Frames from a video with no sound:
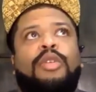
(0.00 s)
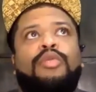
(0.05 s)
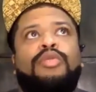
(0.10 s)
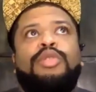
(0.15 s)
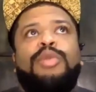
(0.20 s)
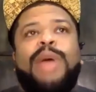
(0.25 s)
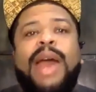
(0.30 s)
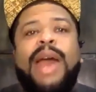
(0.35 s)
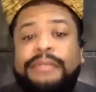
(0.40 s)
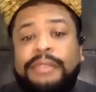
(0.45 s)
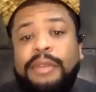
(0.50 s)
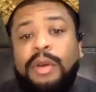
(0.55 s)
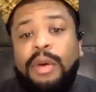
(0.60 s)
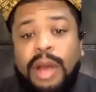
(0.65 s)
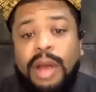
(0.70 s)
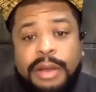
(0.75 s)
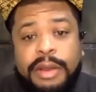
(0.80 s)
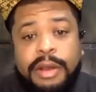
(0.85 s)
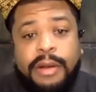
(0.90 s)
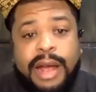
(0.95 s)
you have to go
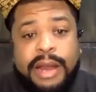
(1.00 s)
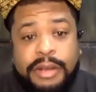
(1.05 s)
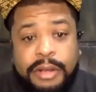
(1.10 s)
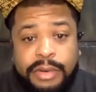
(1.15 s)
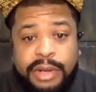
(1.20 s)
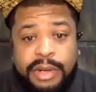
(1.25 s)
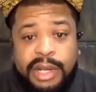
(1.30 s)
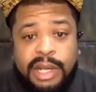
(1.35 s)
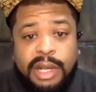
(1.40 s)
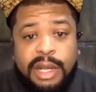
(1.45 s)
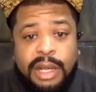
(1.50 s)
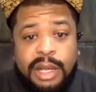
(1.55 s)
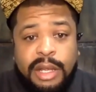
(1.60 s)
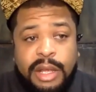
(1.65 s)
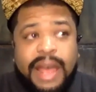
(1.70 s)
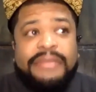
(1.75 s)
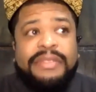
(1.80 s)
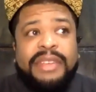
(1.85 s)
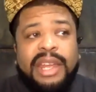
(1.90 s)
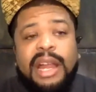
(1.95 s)
to undergrad degree. You
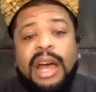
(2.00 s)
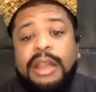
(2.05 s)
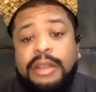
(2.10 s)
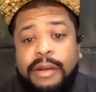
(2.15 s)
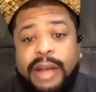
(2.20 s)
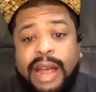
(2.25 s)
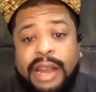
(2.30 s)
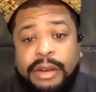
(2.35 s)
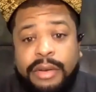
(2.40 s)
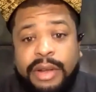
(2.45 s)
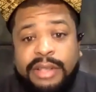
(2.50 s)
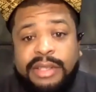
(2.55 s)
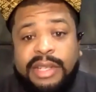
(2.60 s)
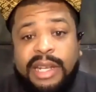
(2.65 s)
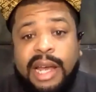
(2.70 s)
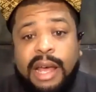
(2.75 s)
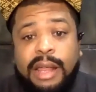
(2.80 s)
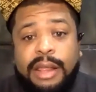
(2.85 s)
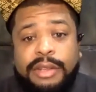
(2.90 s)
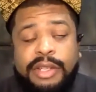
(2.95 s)
have to get an undergrad degree in
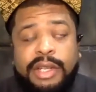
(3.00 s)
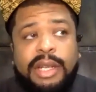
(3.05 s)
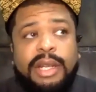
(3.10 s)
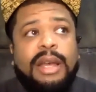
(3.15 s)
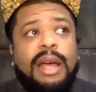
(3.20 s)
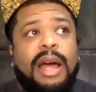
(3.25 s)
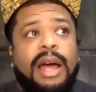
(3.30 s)
psychology.